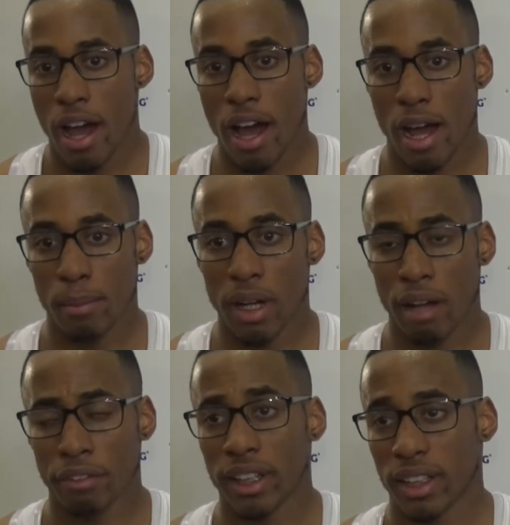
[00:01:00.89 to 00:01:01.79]
I
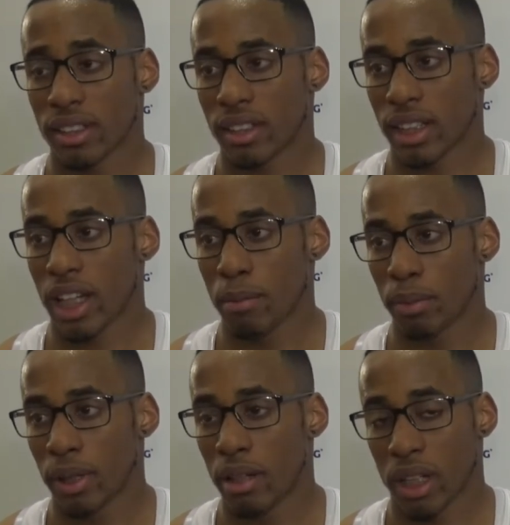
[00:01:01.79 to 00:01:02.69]
think that's
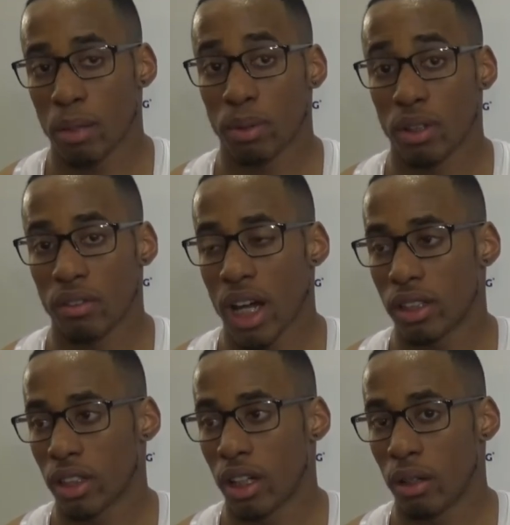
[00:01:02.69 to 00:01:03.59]
capable, I'm capable of that,
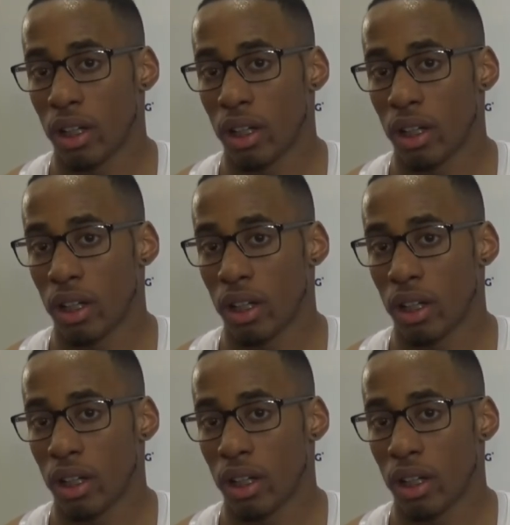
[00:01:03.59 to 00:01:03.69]
so